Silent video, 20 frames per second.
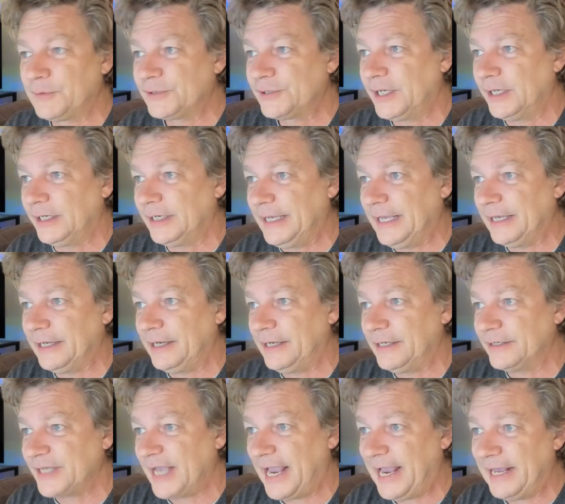is going to get
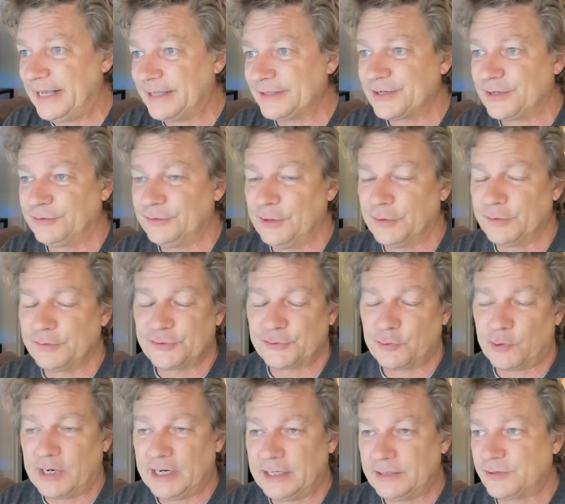his hands on those
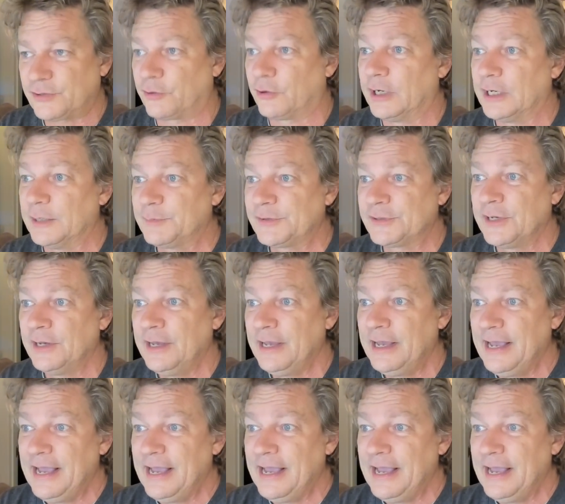transcripts